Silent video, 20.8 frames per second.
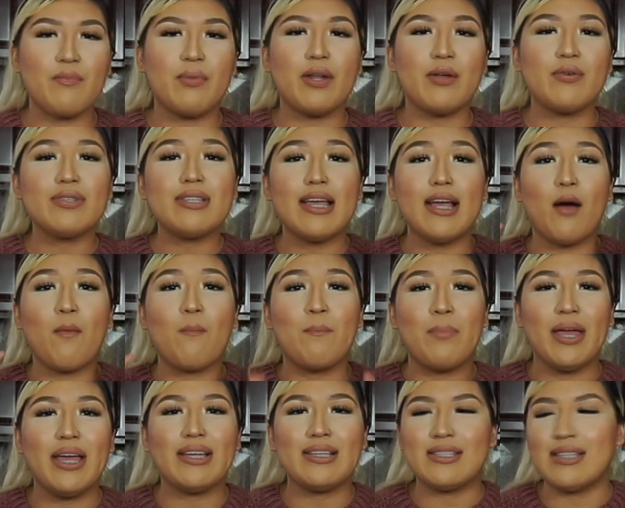But it was like a
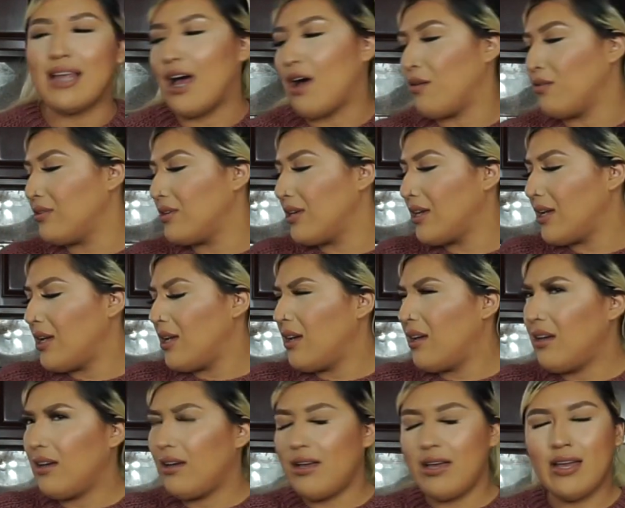big sound.
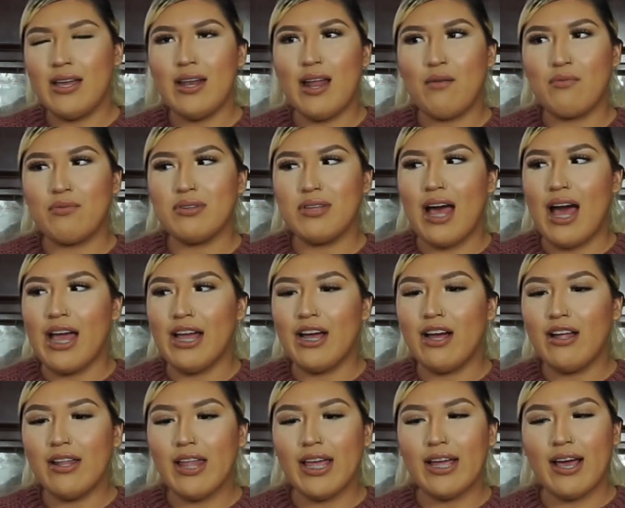And I
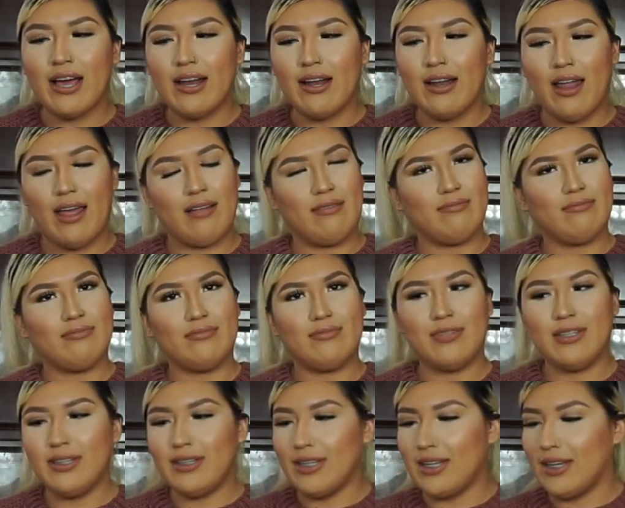got like kind of like,
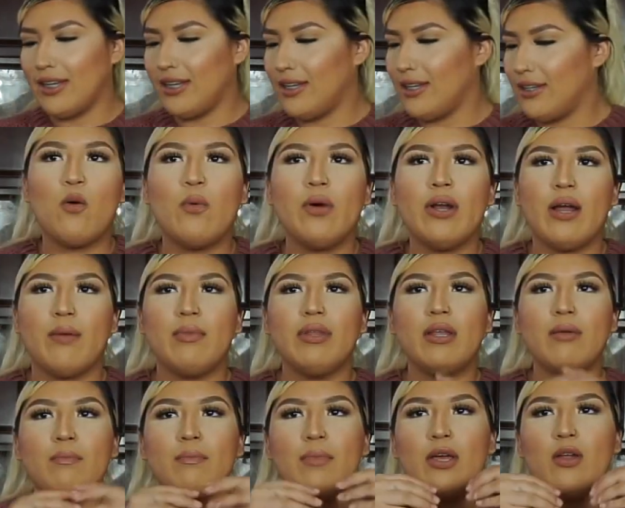what the? When I'm in
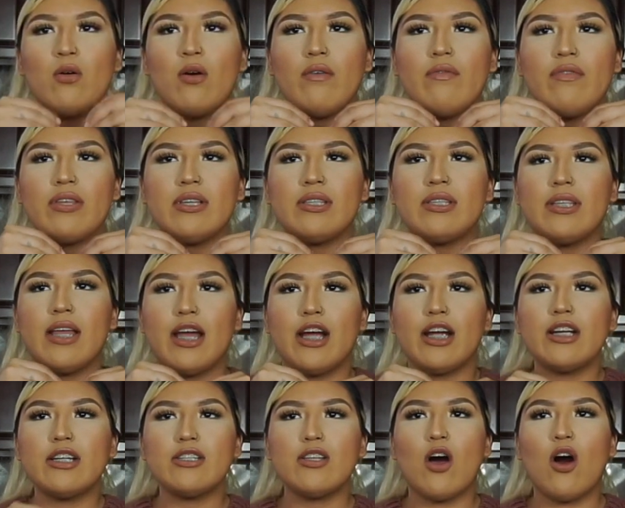the middle of the
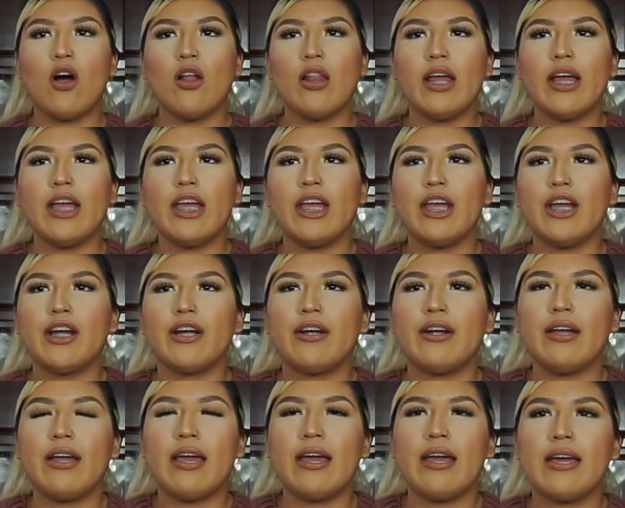stairs, all I hear
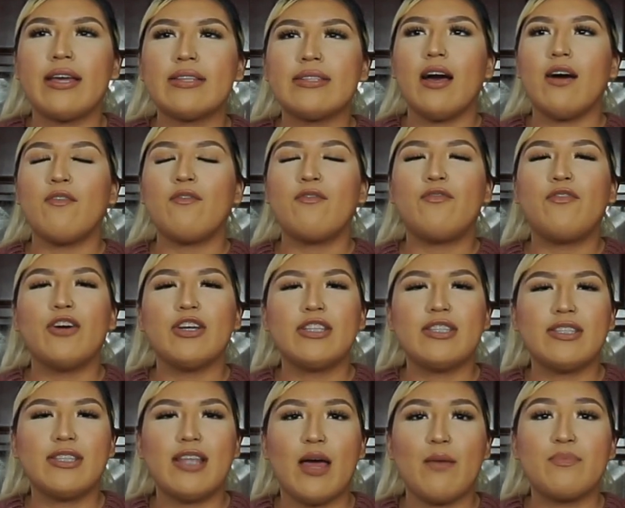is
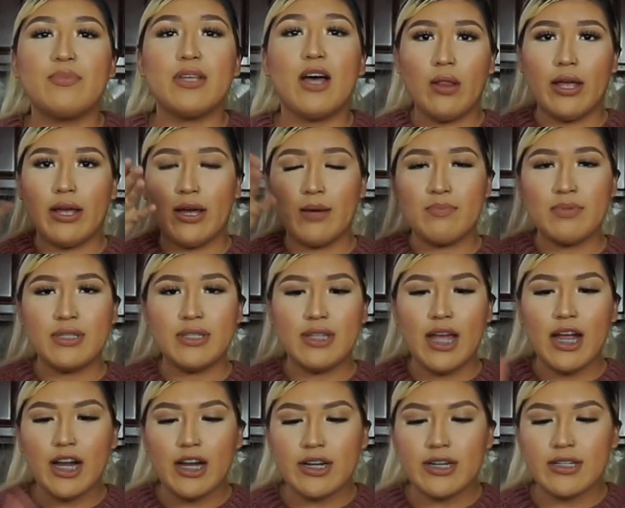footsteps like
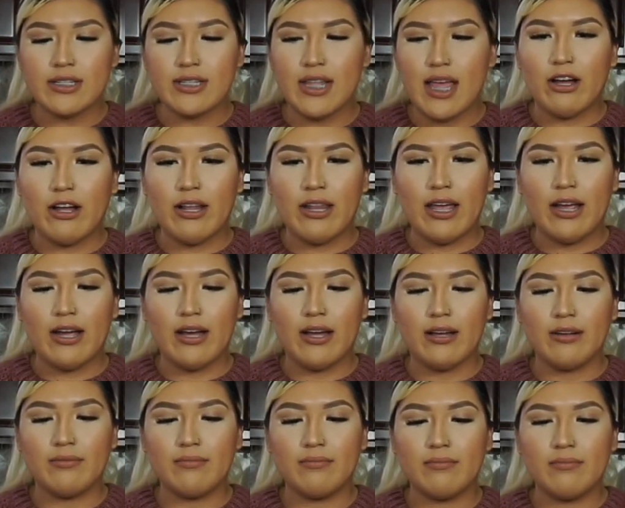upstairs, like
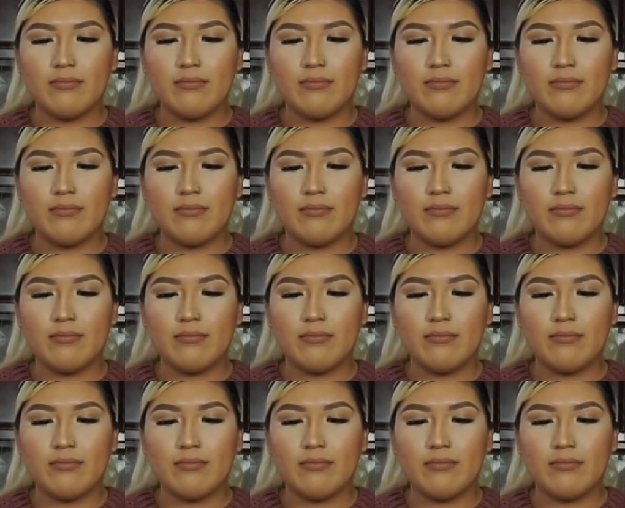a.